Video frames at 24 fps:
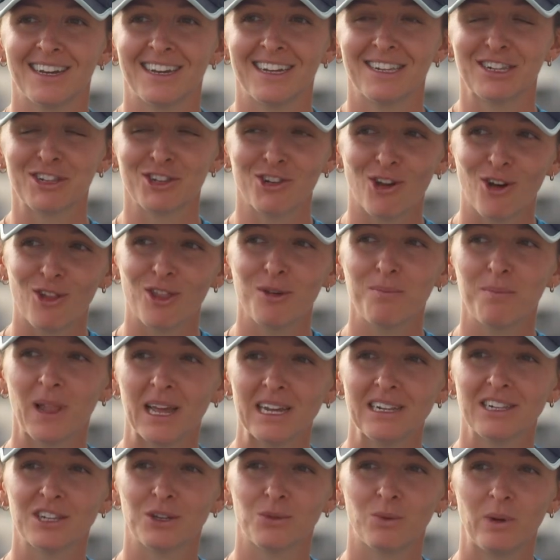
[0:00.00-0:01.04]
it's not the
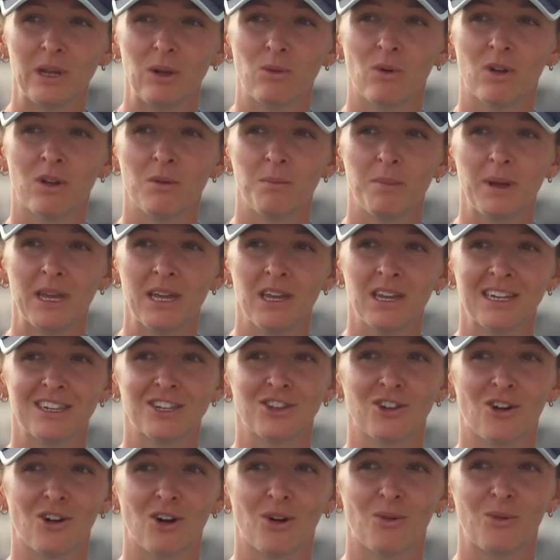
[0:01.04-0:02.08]
place that we want to be, and it's
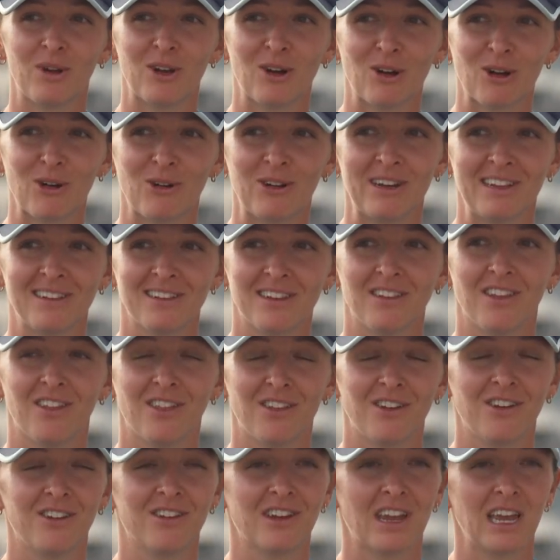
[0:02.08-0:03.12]
not we're not going into the
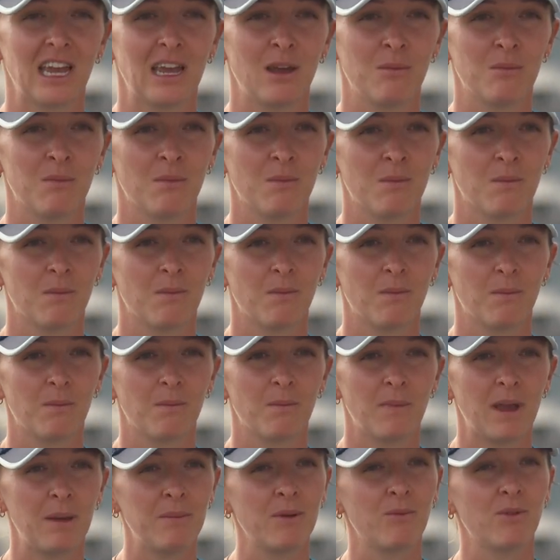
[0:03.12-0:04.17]
third game
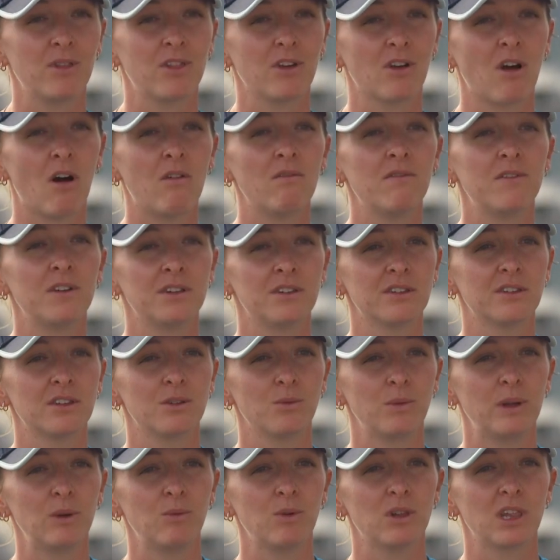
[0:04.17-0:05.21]
maybe with the confidence
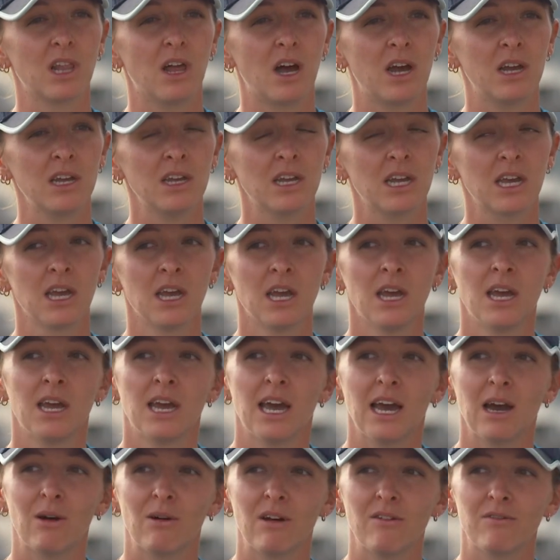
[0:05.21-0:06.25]
that we would like.
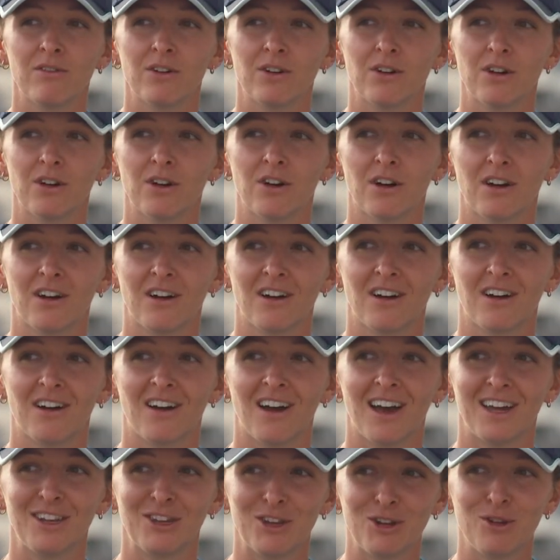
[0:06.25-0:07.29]
However,
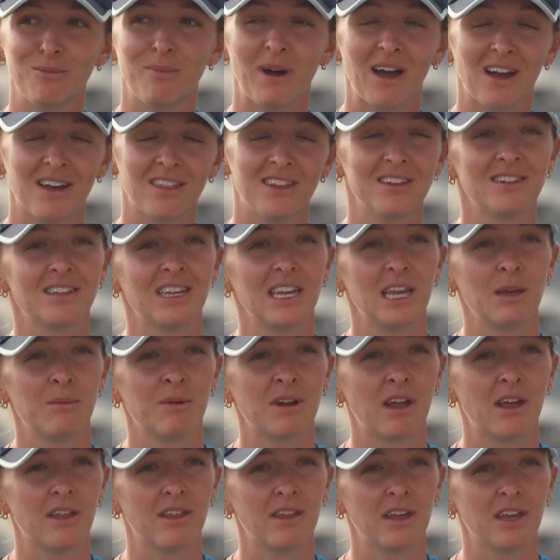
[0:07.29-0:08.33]
I do back this team,
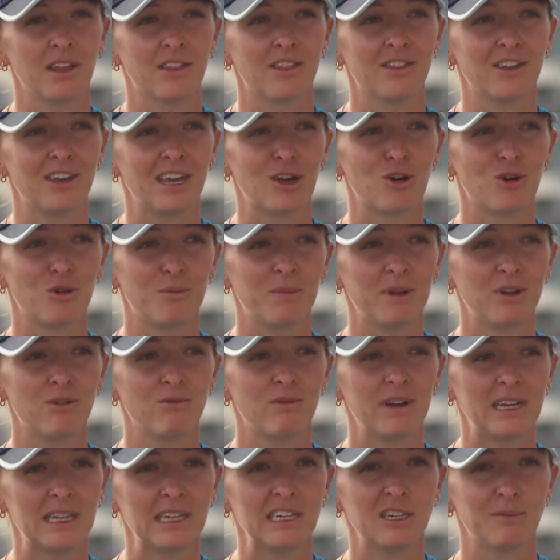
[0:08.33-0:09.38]
and I think that it could be a
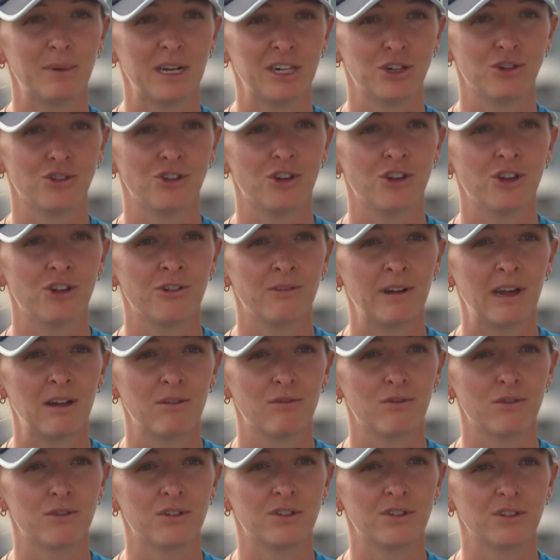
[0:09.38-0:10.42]
really special turnaround
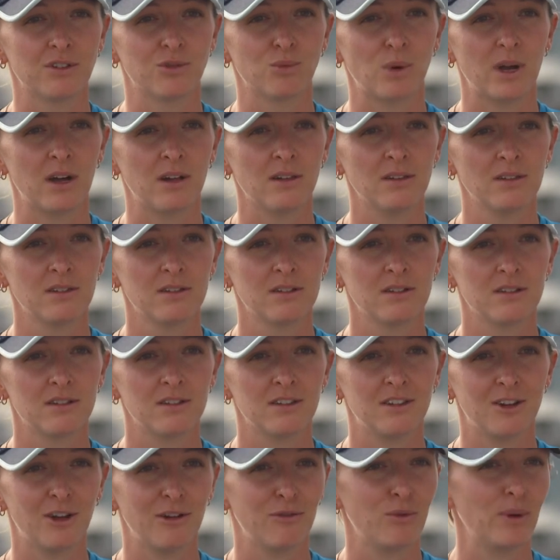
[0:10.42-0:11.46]
for us as well.
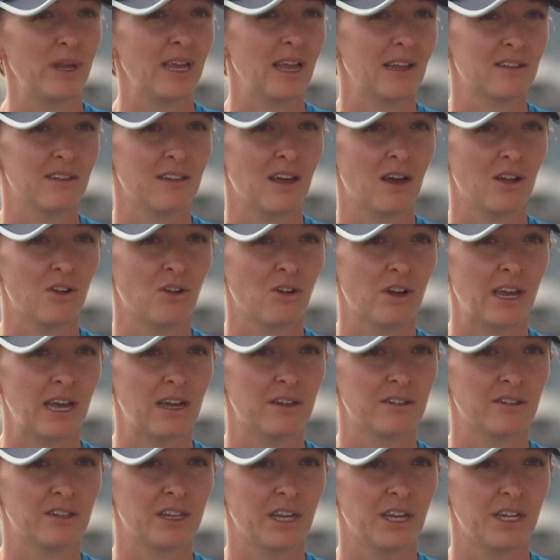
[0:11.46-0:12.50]
You know, if we get to that
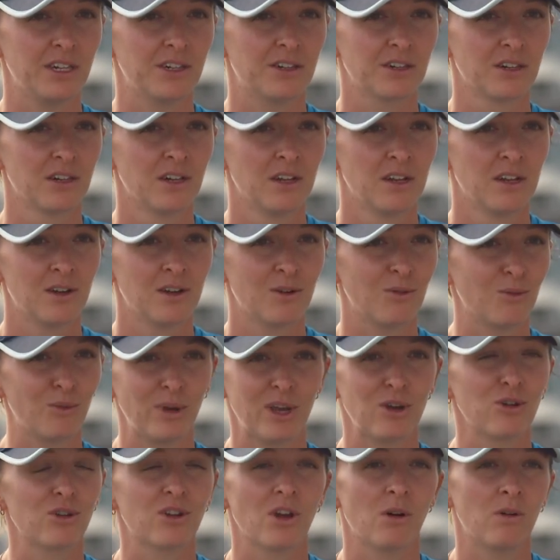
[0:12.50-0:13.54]
knockout stage, we
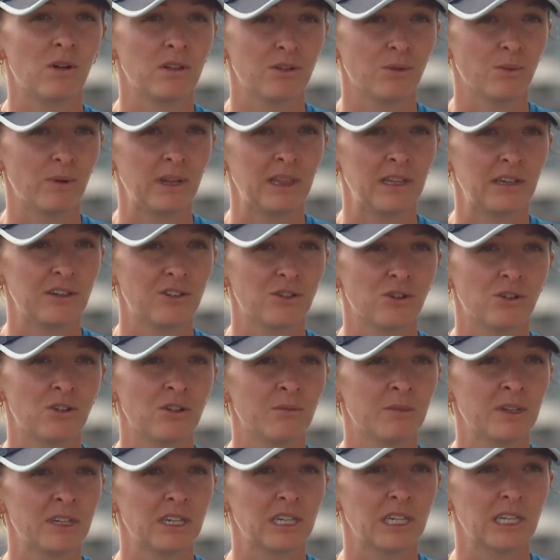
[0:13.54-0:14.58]
could go on to win this
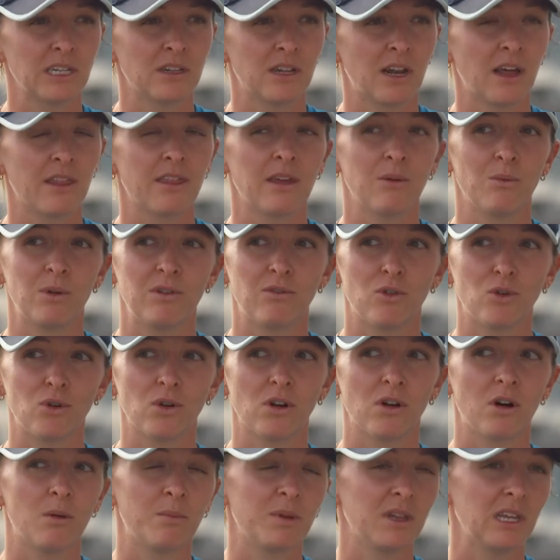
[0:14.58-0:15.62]
tournament still, and I think we've all
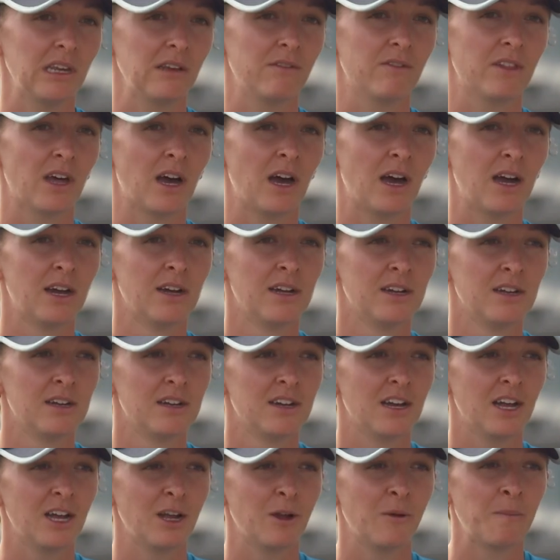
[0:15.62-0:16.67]
got to believe that.
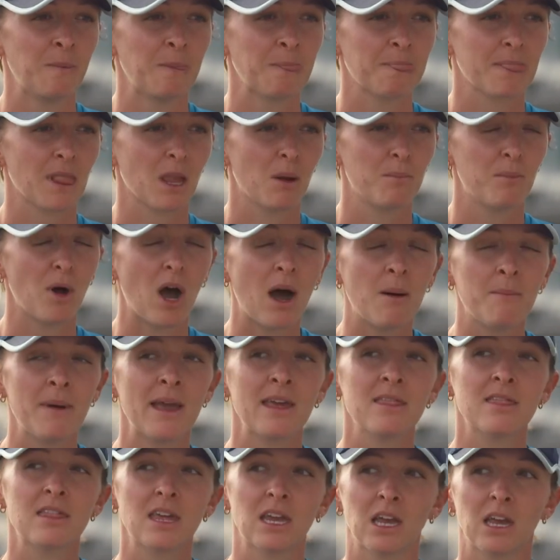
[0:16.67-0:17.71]
Um, but our
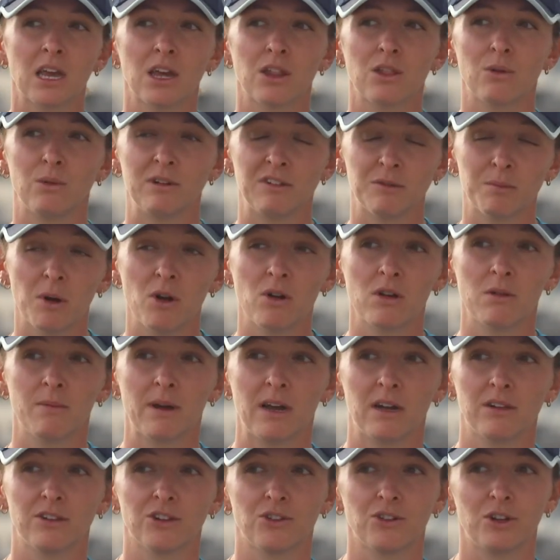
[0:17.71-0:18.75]
main thing that we've spoken
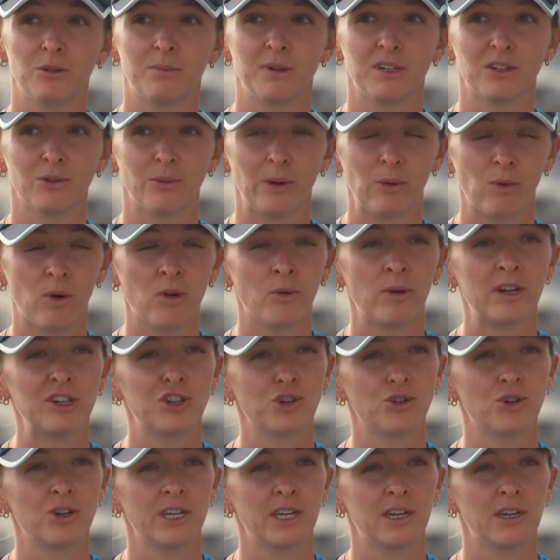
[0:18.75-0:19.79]
about as a group is that we want to
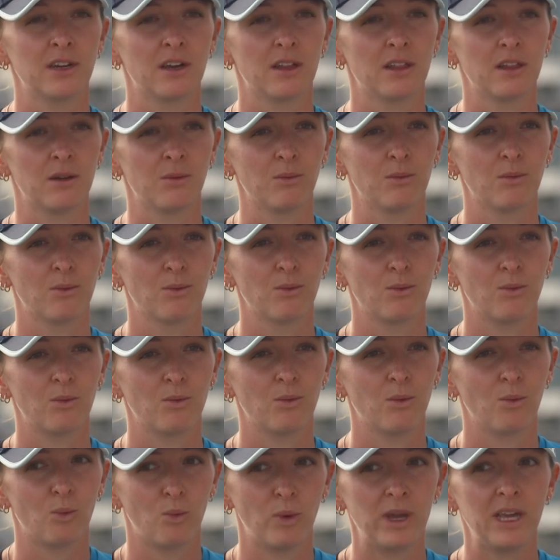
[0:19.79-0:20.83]
enjoy it. I think
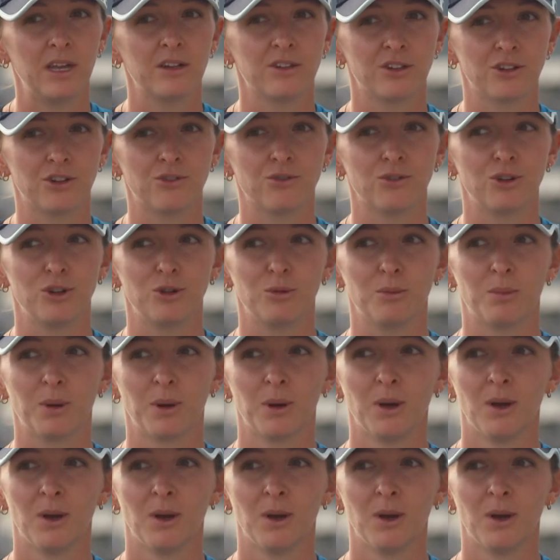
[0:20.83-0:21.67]
we as a group